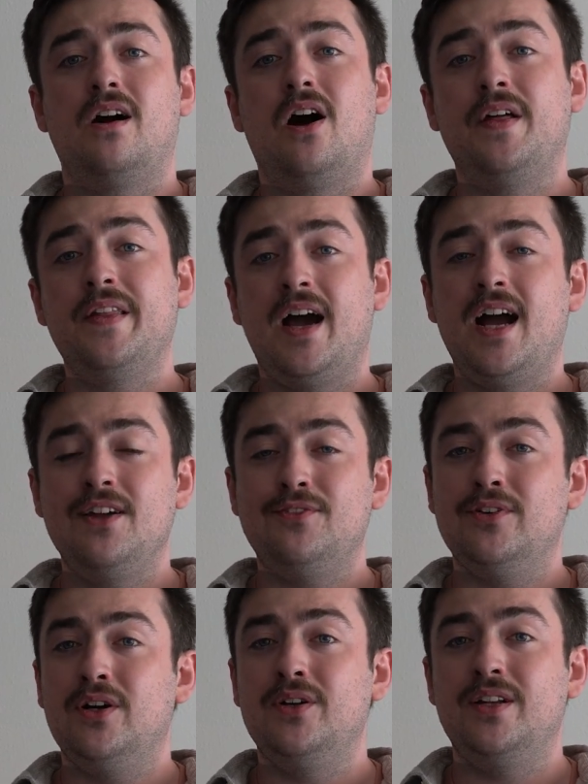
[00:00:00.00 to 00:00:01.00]
On the
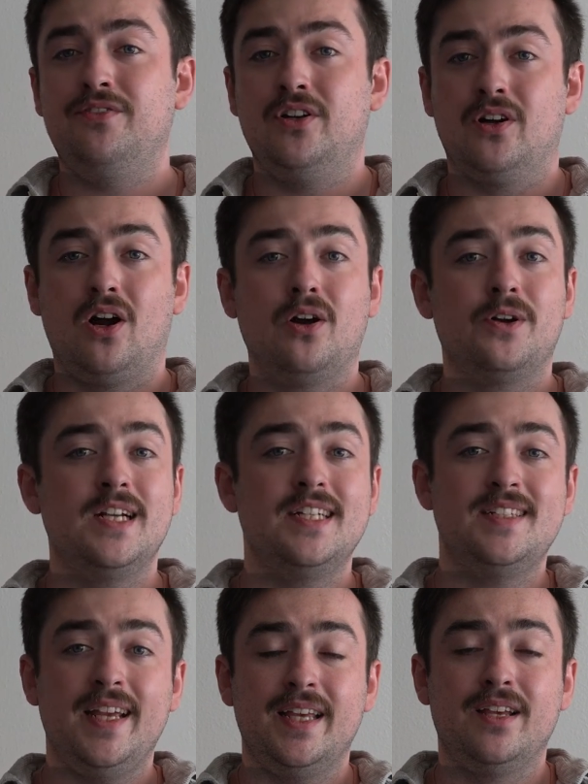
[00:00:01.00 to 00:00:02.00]
iPhone, if you're already
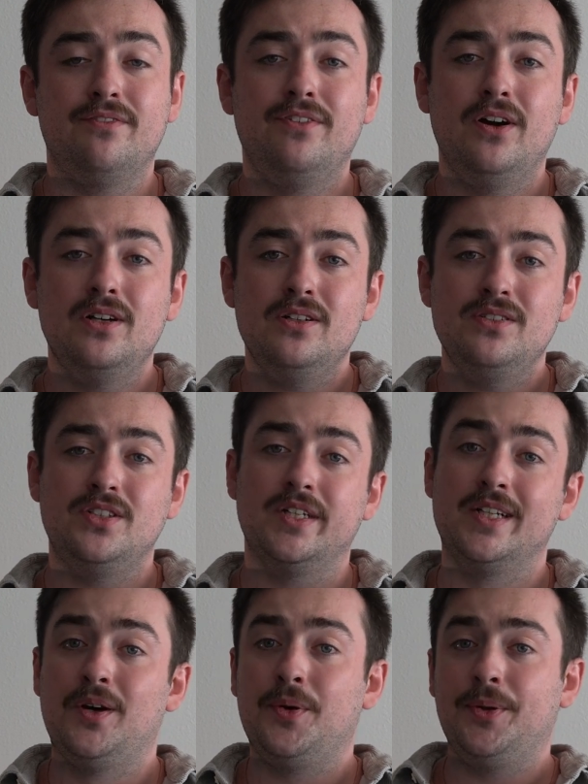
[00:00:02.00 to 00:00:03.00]
taking photos, you
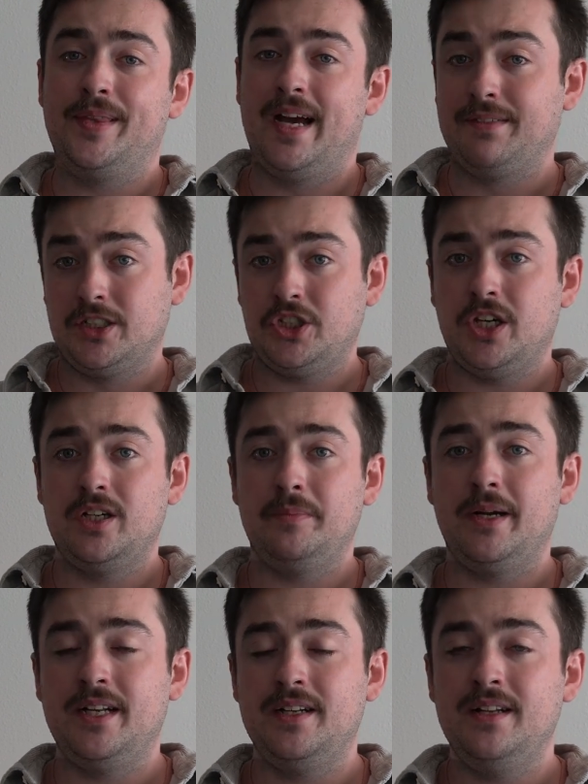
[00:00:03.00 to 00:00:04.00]
can hold down the shutter
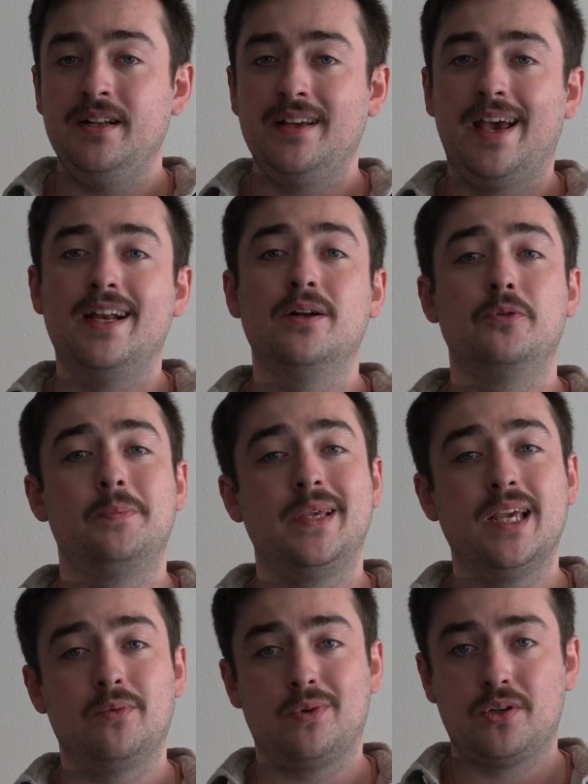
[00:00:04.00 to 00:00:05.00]
button and it will
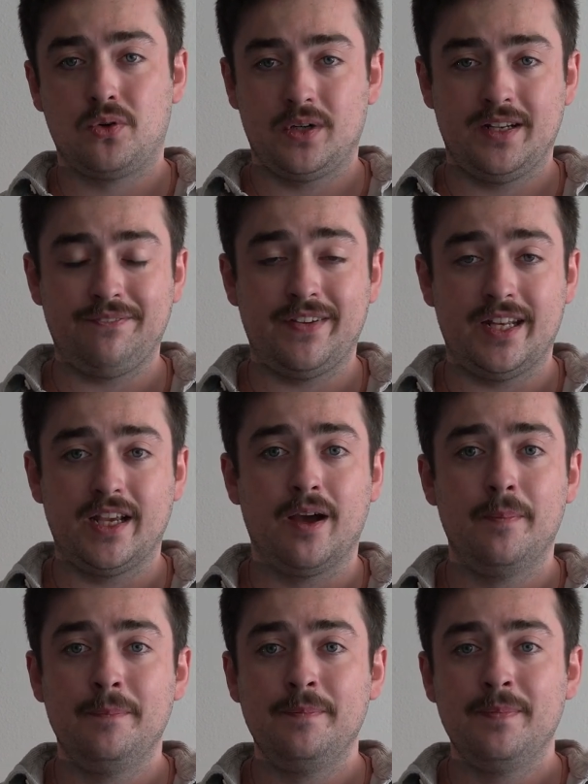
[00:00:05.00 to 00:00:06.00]
begin recording video.